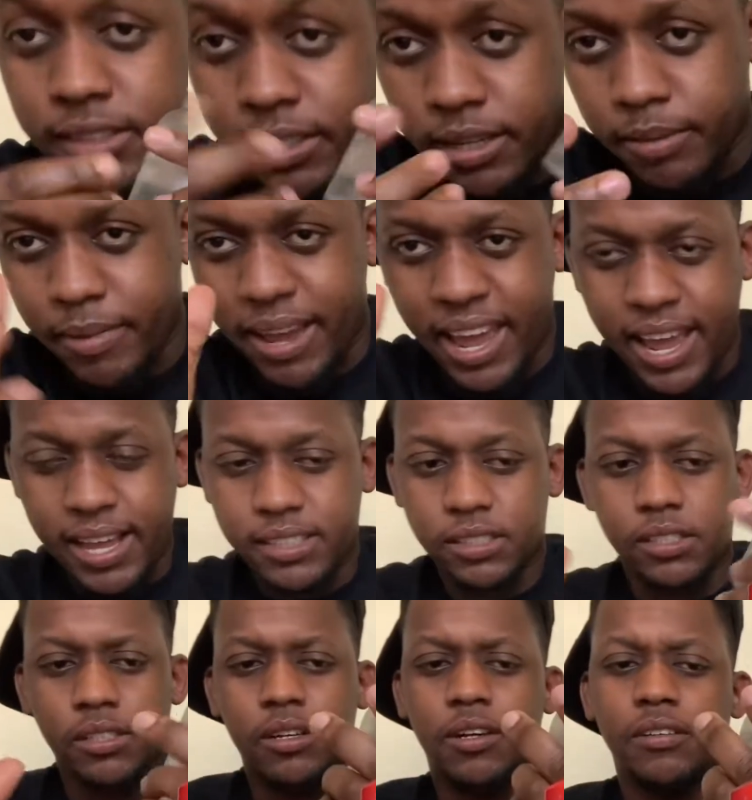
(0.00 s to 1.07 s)
to come and
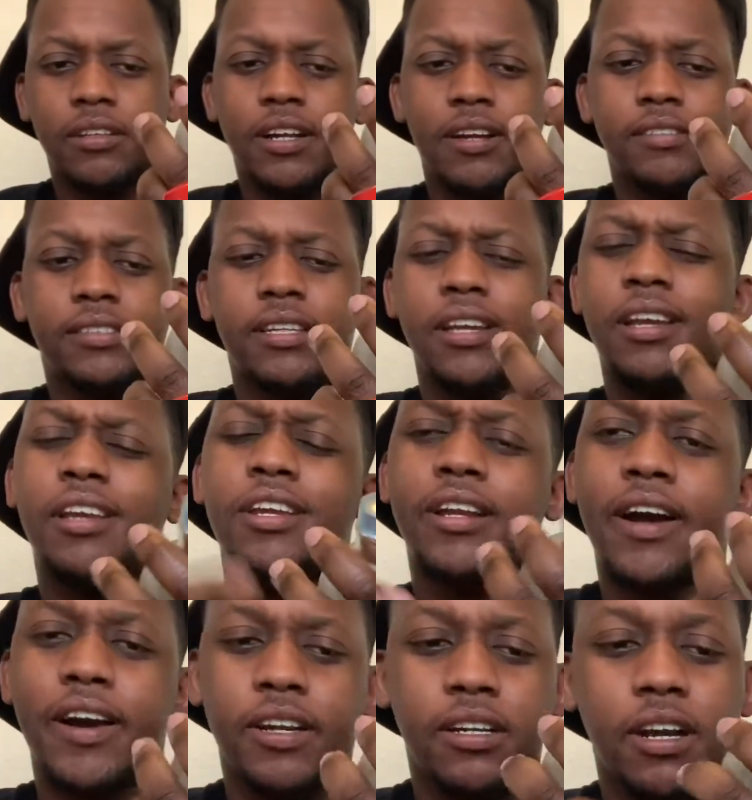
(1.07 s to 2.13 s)
ask you. You know what I'm saying? You
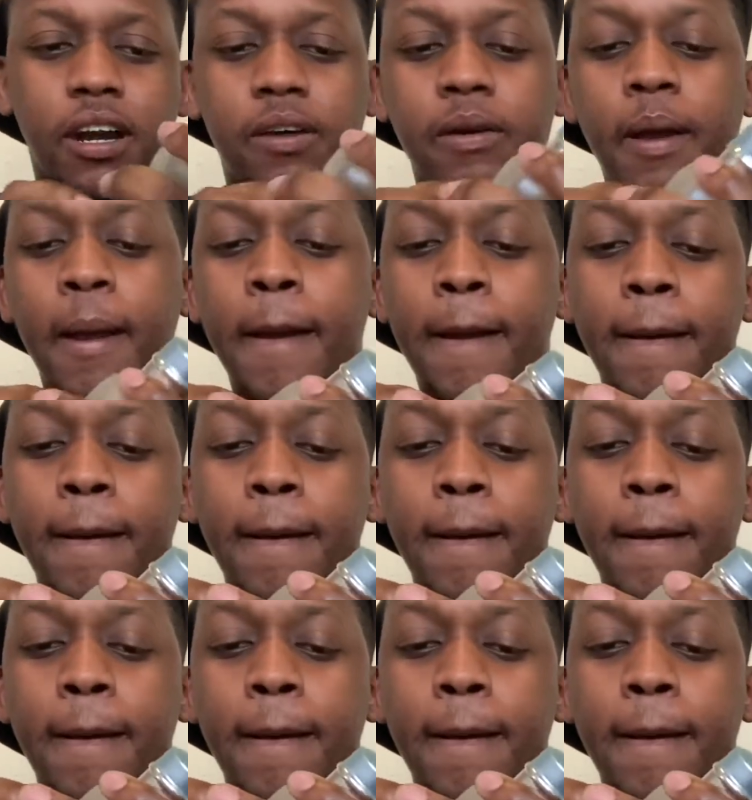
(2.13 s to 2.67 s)
know how it go.